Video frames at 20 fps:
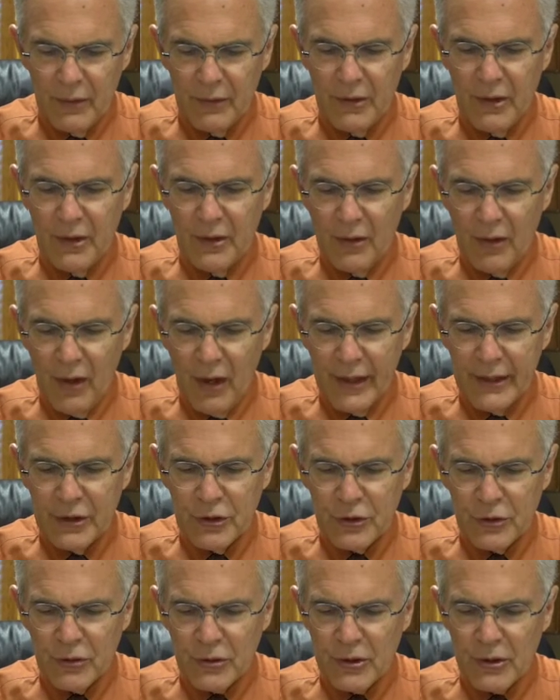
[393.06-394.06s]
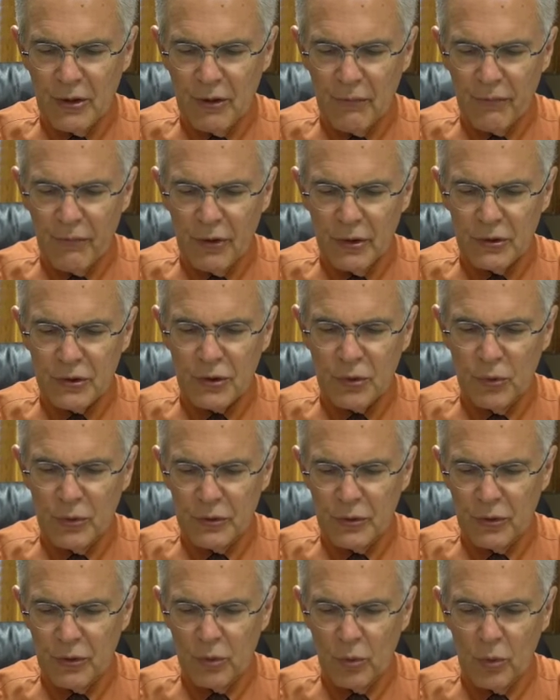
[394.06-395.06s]
Delight yourself also
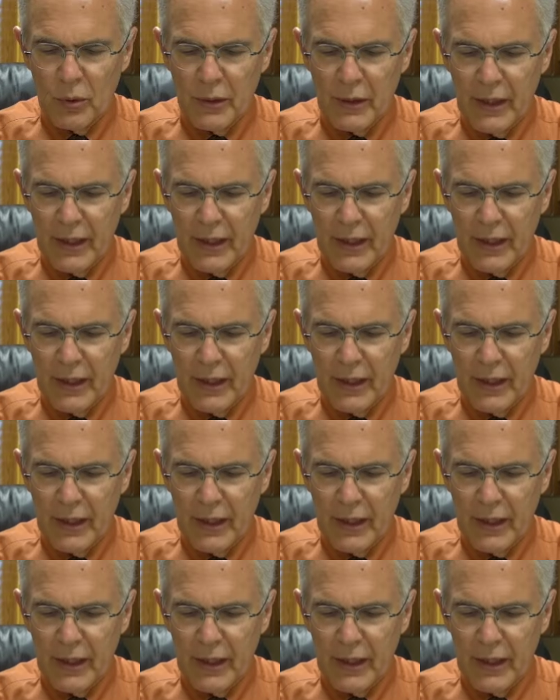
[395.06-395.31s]
in the Lord,